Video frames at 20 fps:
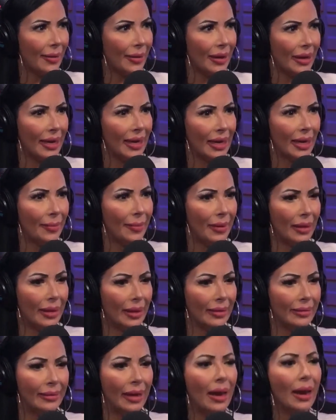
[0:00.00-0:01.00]
He could be
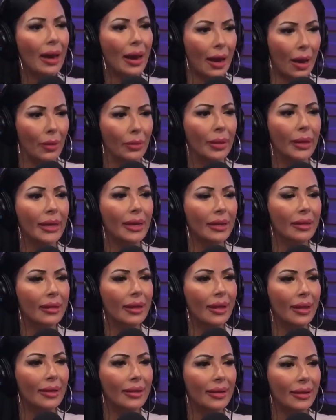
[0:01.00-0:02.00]
like, no,
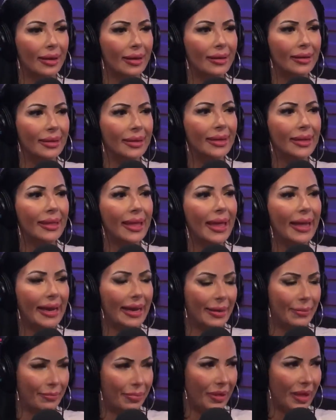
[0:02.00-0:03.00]
let
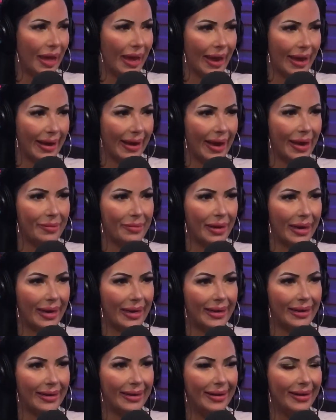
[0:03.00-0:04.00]
him play. I
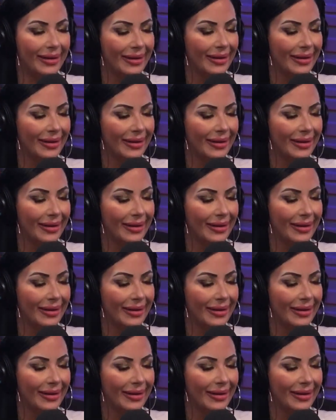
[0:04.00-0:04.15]
mean,